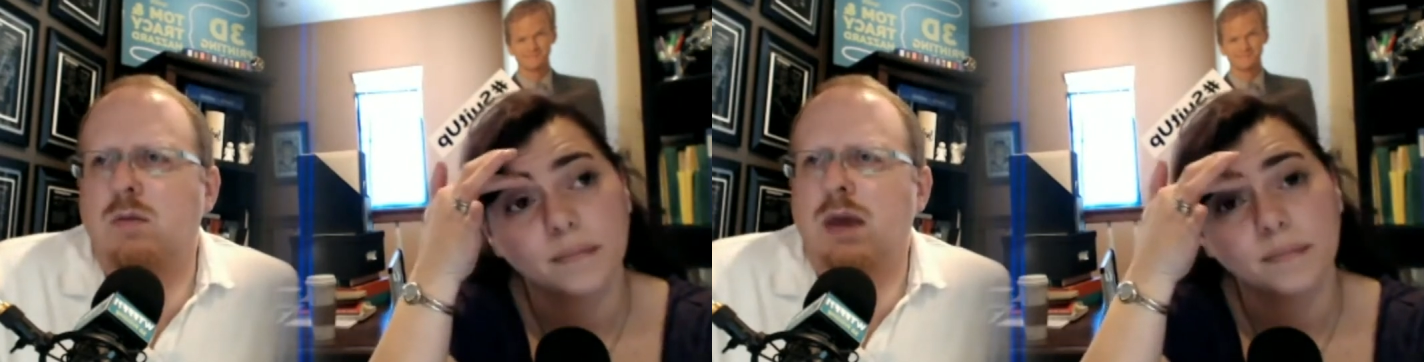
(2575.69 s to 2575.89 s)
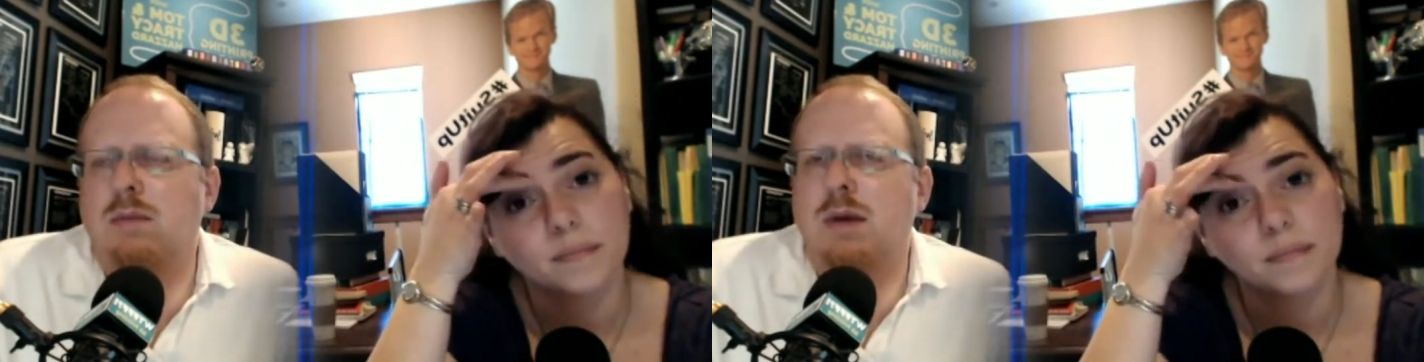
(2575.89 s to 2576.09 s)
Speaker 1: You
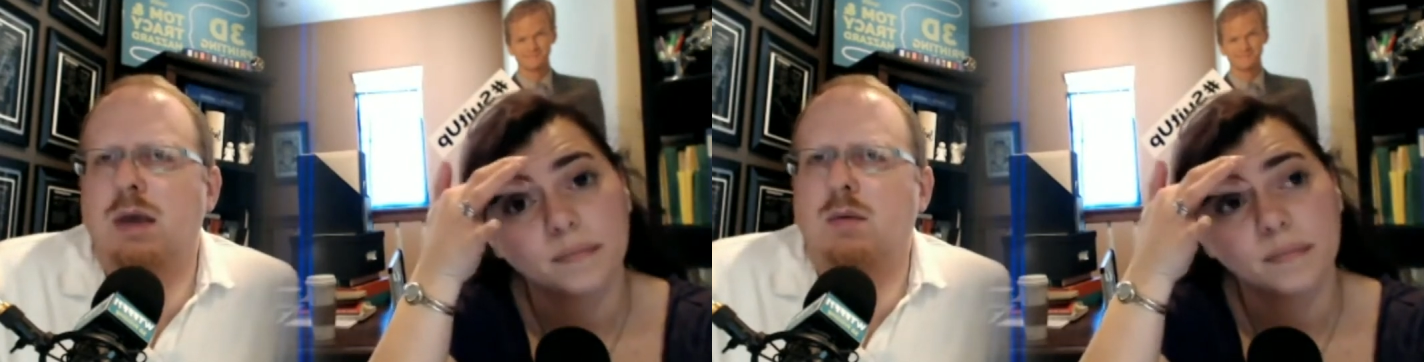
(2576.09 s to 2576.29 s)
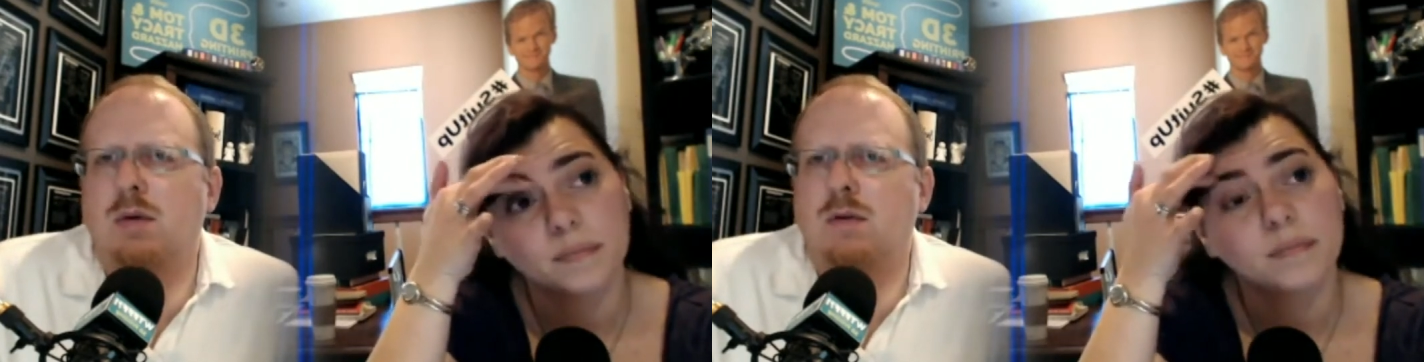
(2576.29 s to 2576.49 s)
may
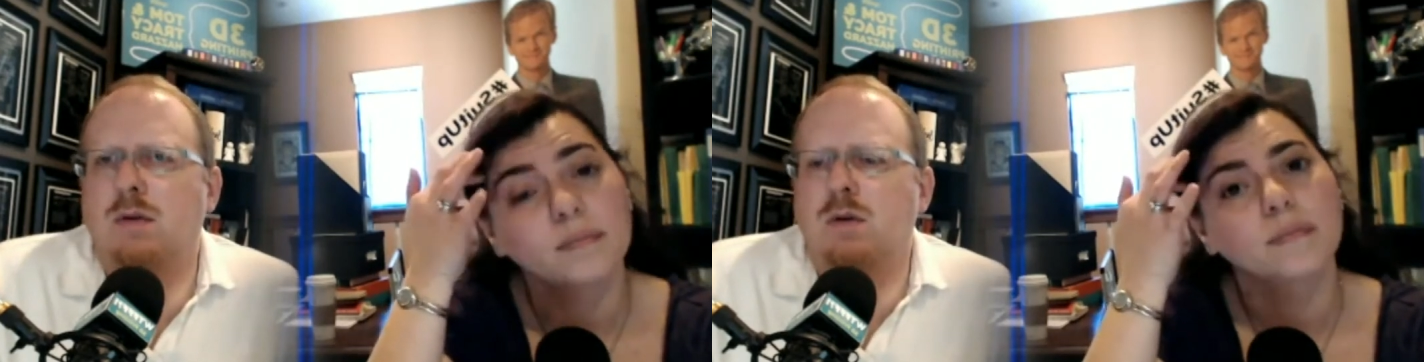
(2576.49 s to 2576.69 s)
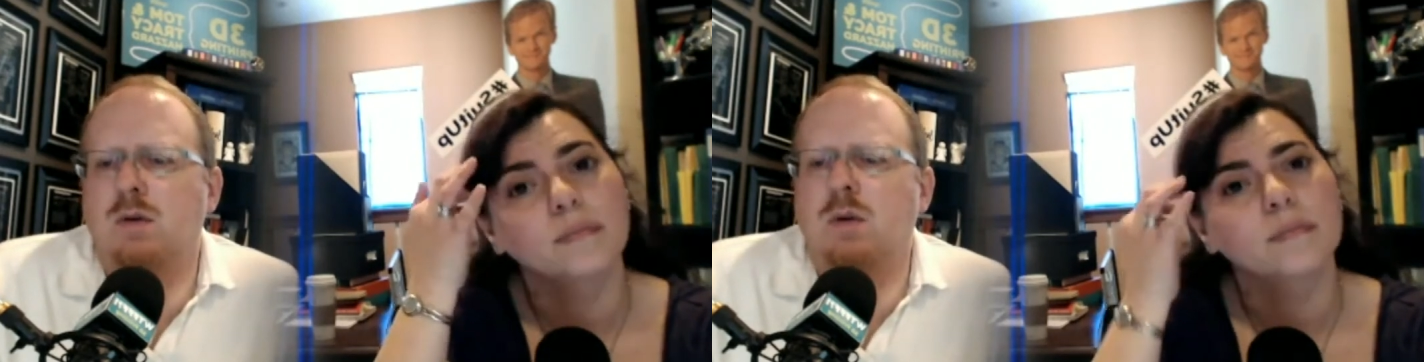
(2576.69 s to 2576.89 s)
be able
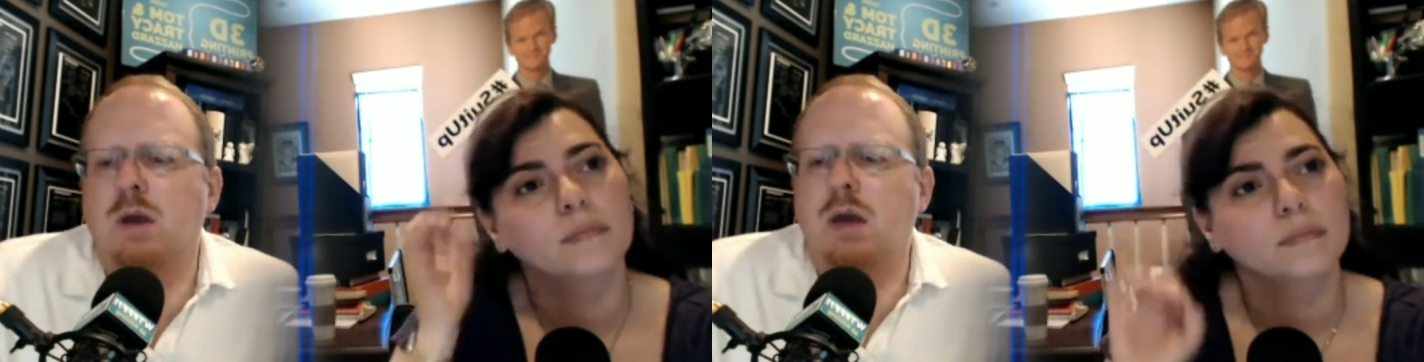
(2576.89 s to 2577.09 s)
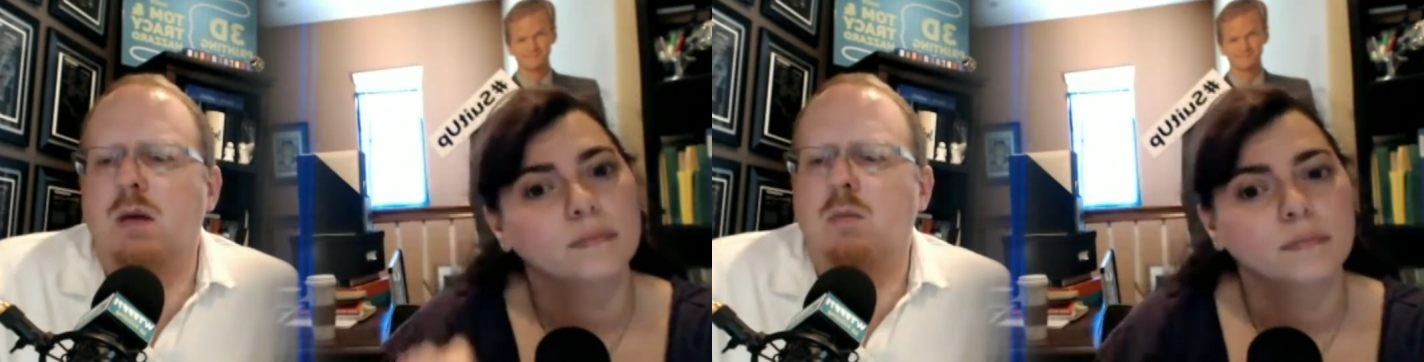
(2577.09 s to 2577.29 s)
to
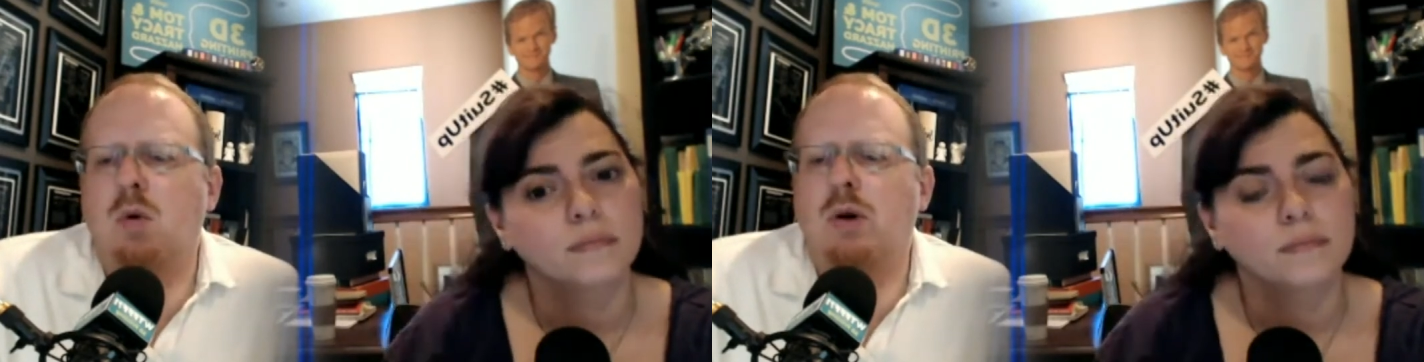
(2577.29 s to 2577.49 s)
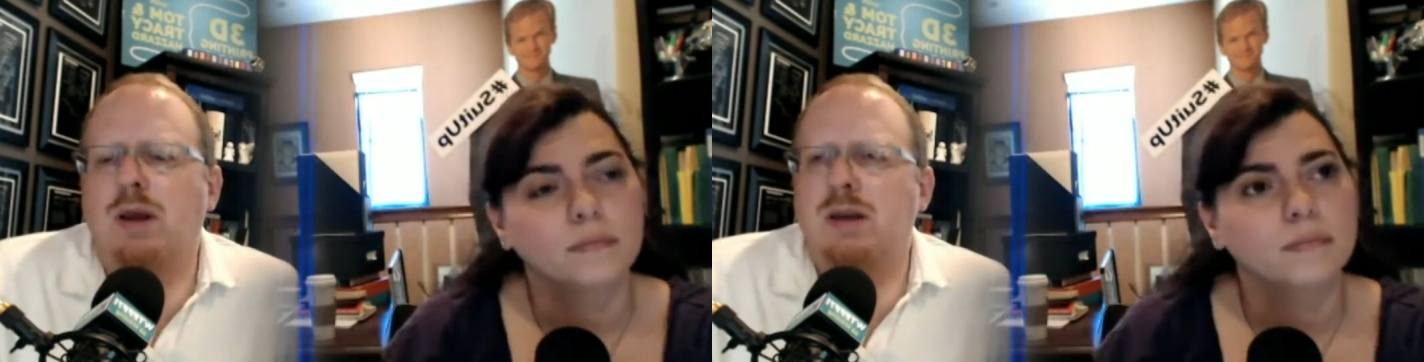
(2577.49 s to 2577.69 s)

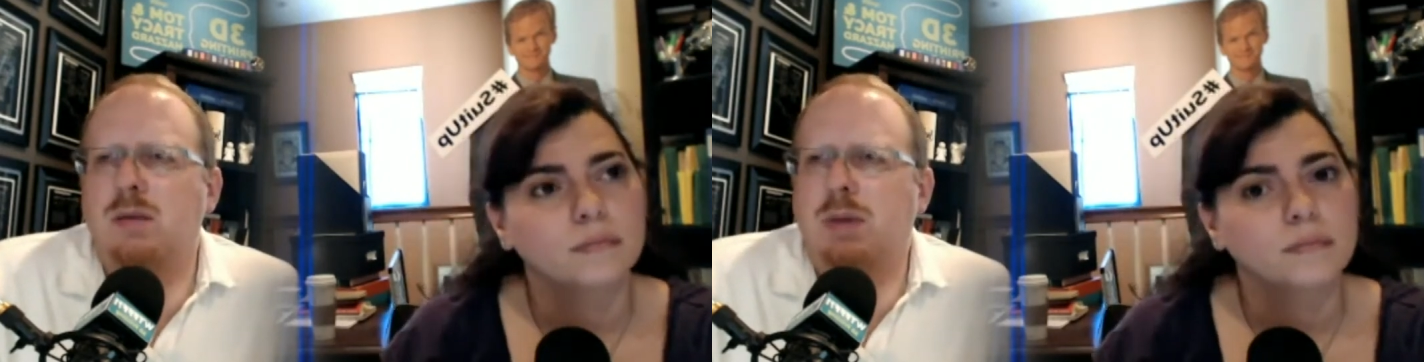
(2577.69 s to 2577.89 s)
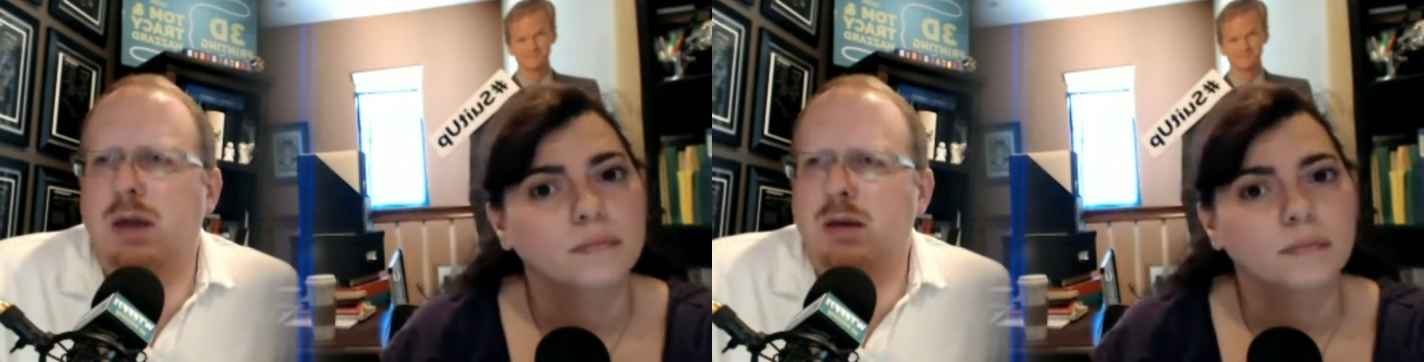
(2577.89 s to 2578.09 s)
more
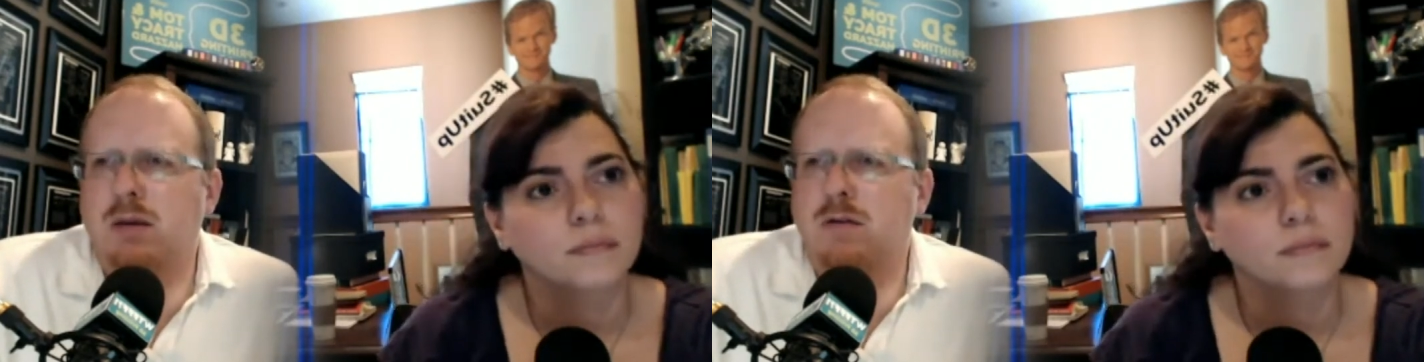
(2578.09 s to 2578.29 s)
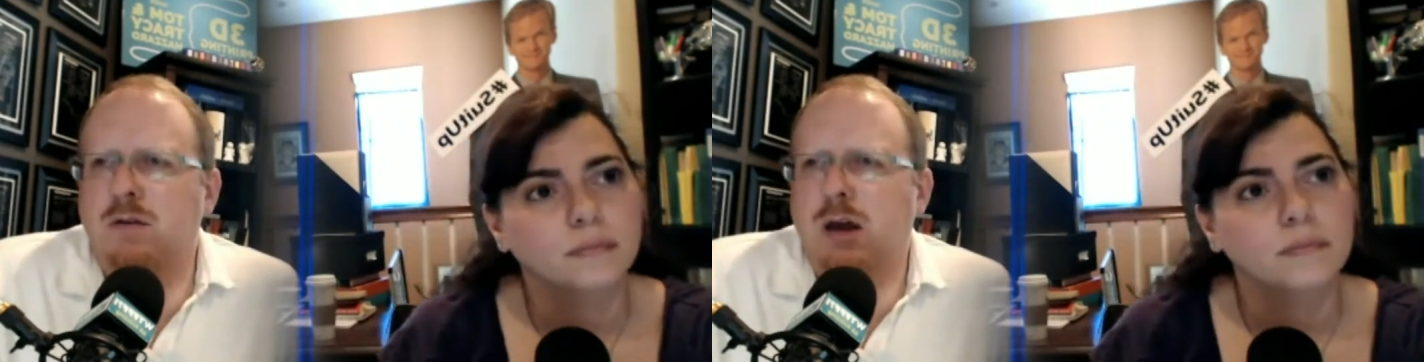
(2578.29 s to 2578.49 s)

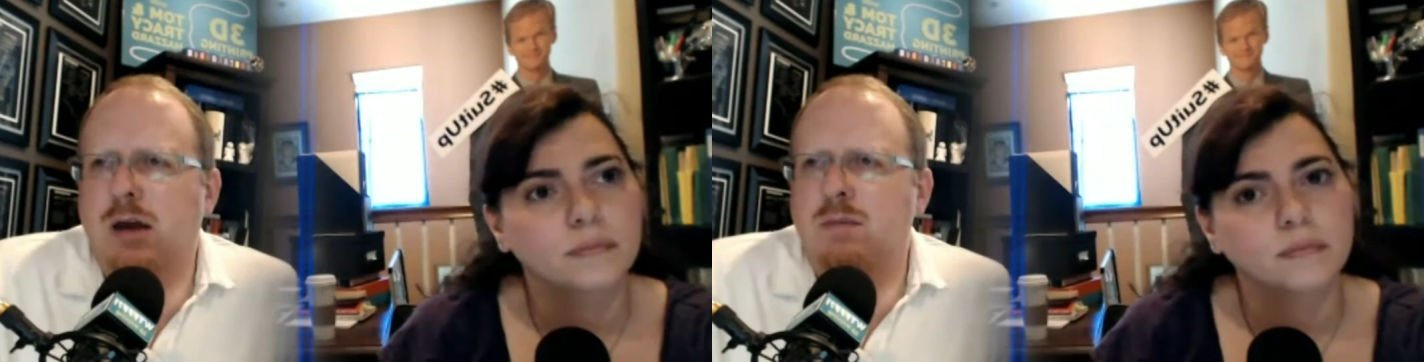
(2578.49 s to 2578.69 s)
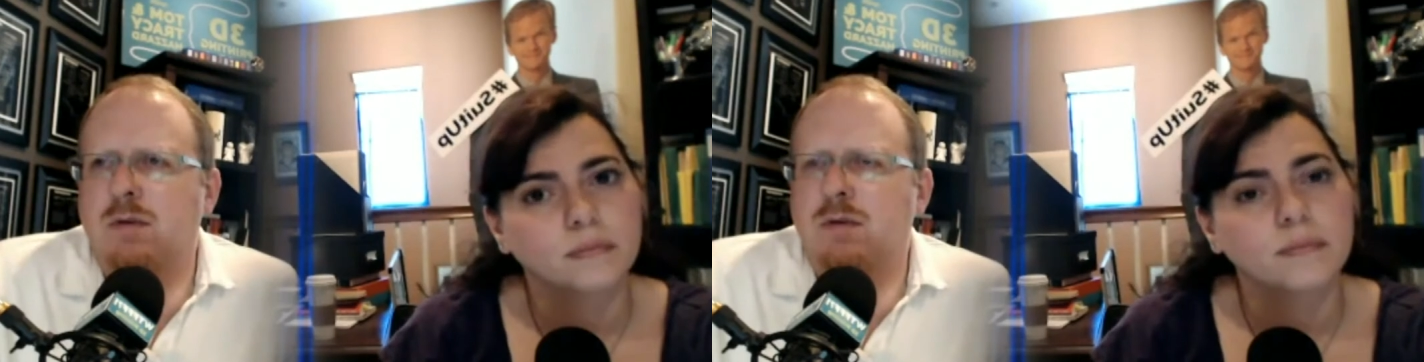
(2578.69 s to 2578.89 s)
independent
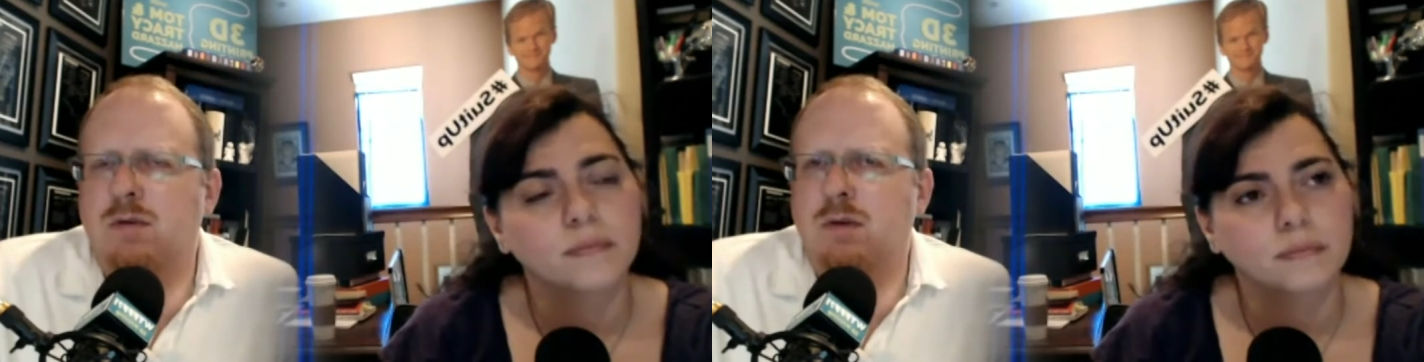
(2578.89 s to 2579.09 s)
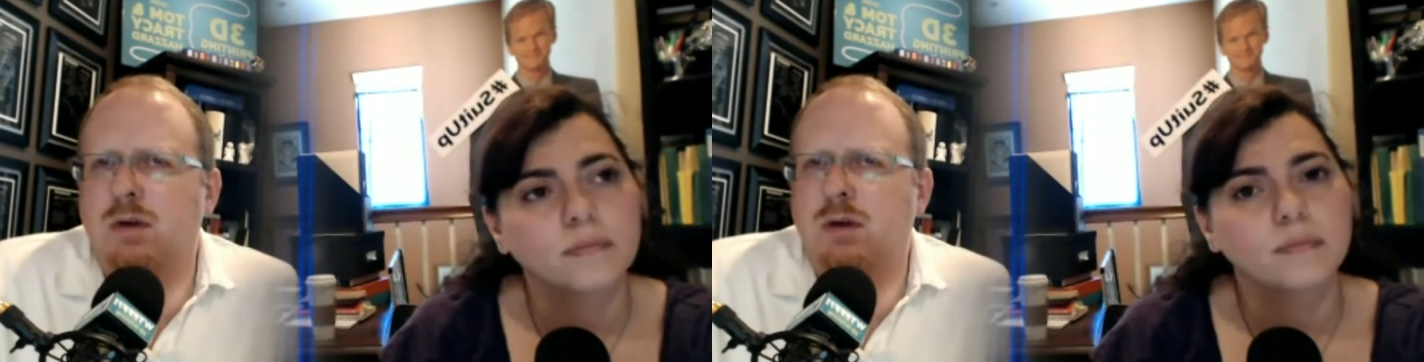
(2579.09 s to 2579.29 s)
shops